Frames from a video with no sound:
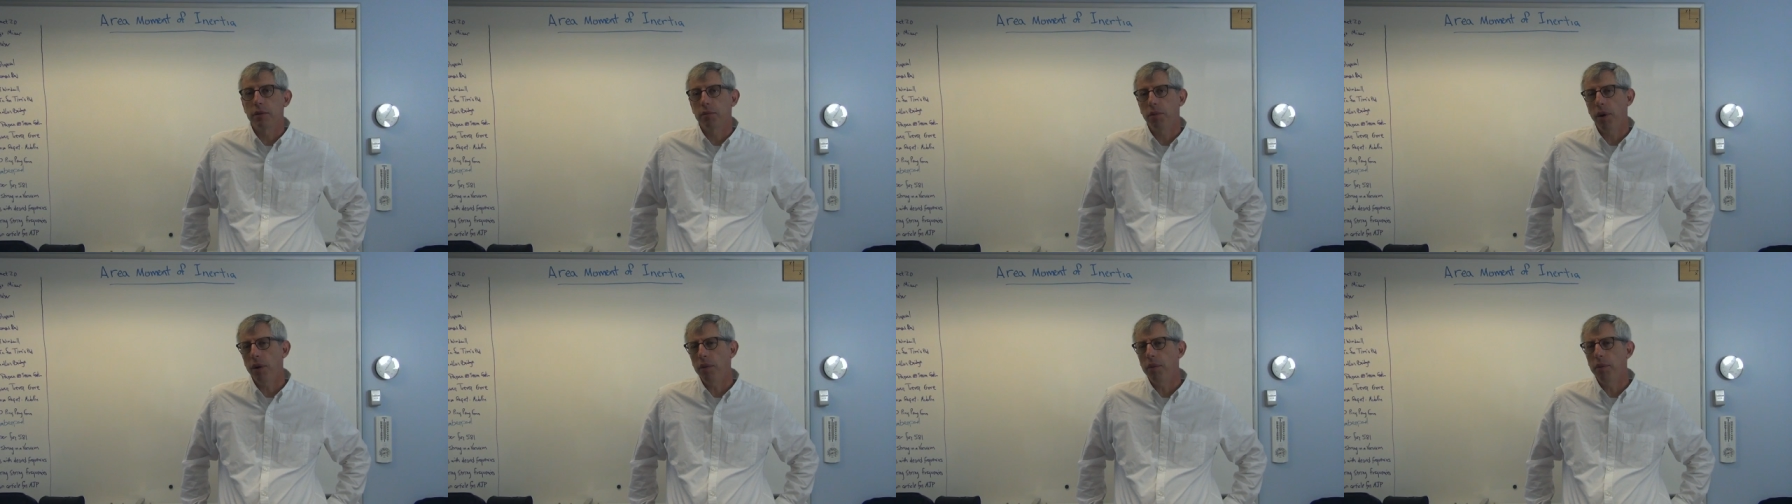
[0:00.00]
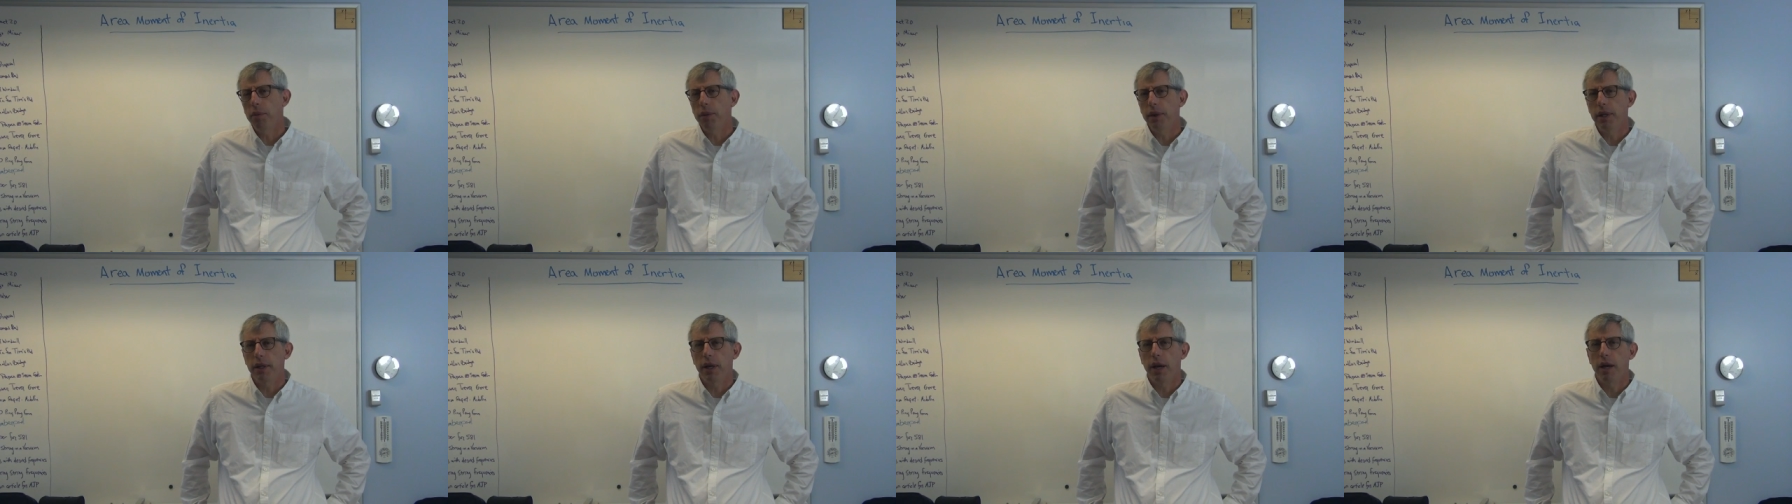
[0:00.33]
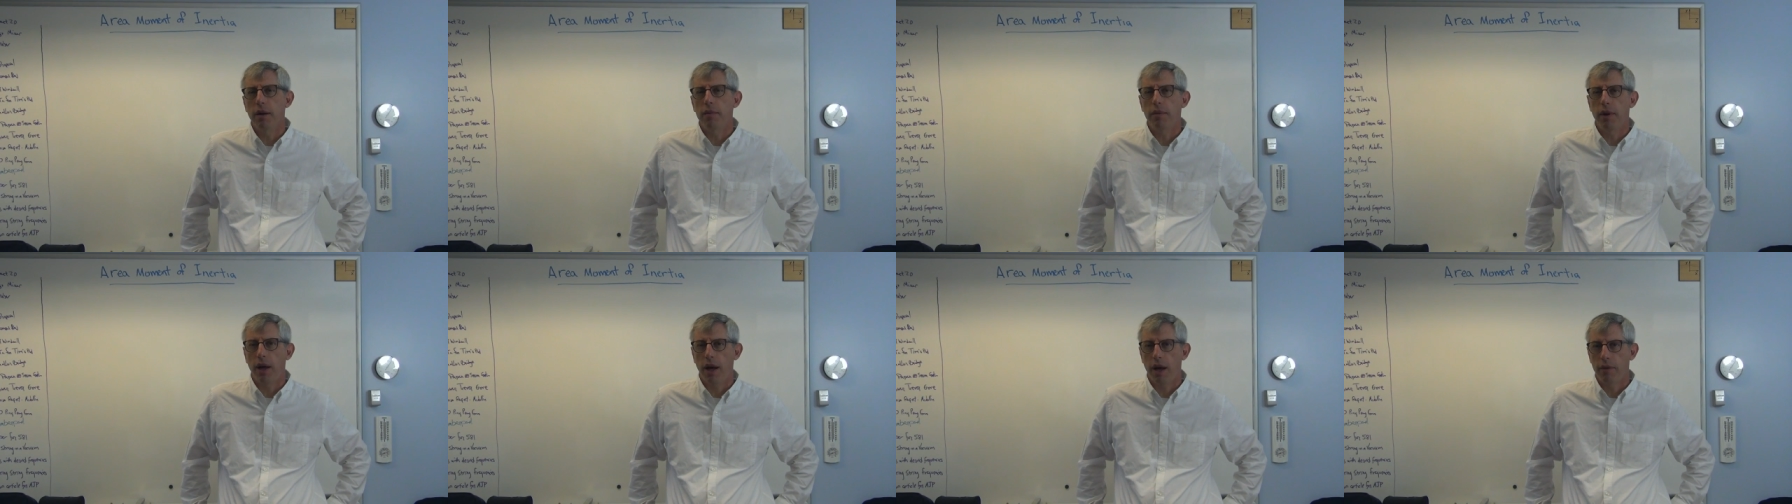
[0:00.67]
it's probably
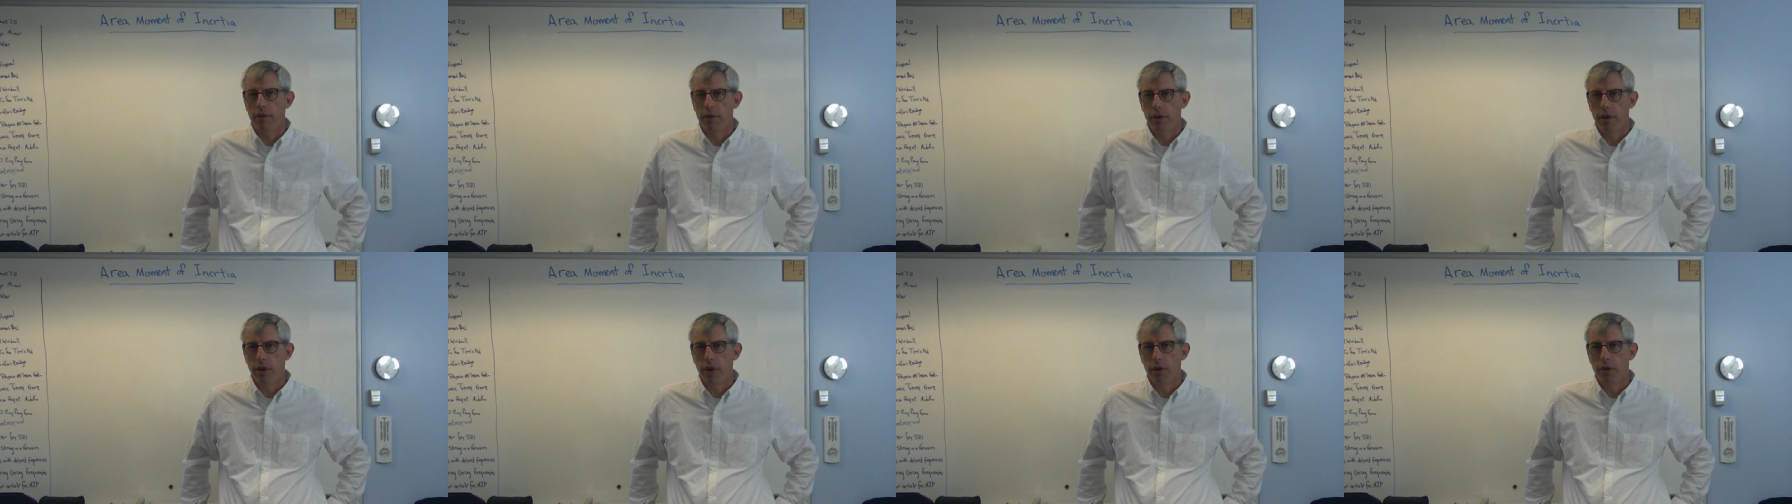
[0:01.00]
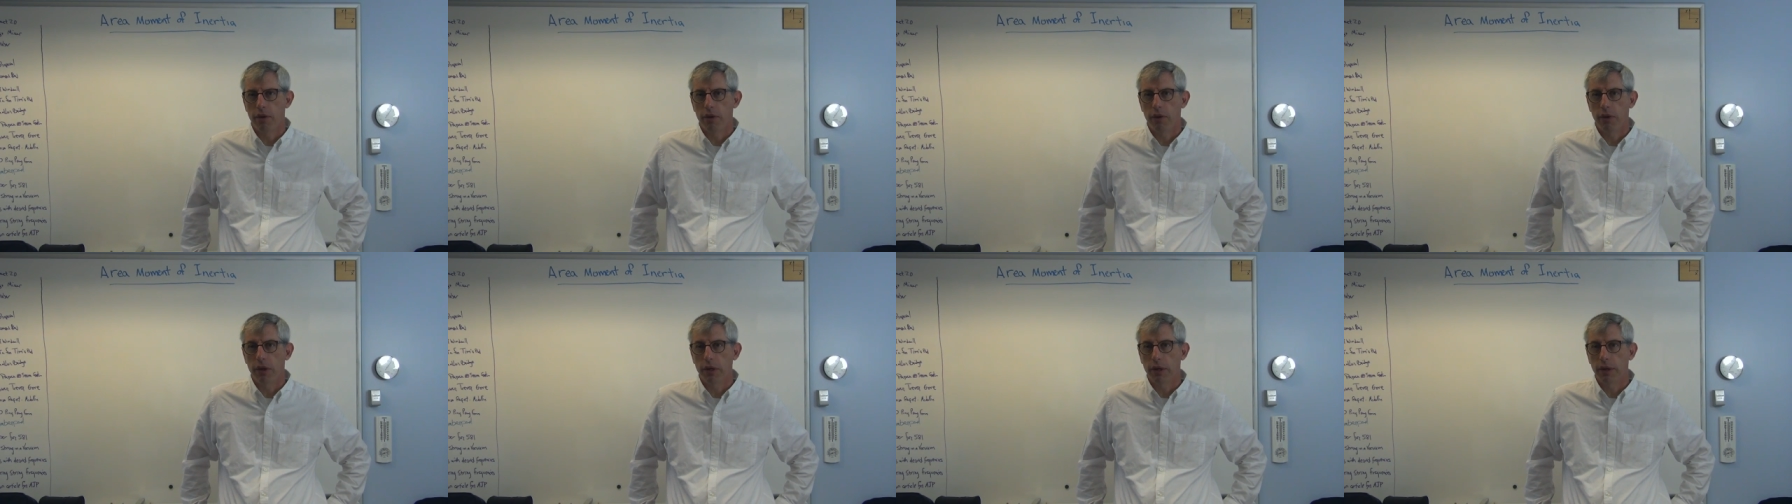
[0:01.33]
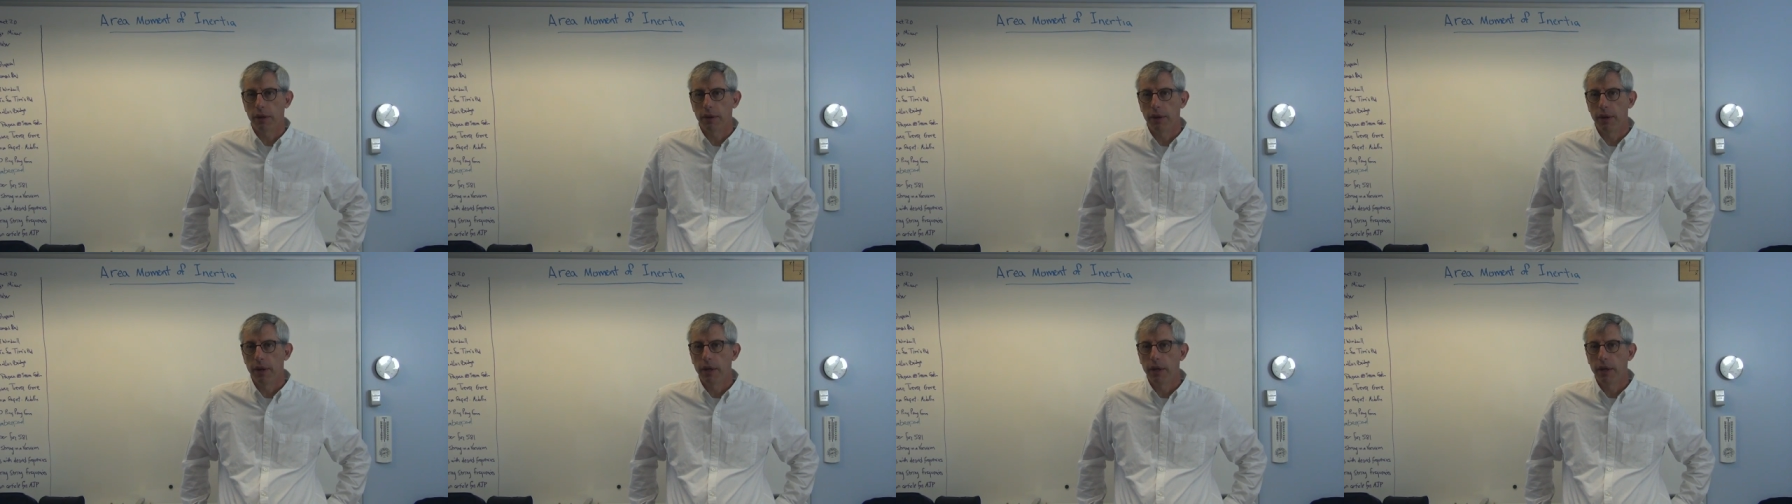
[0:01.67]
time to have another look.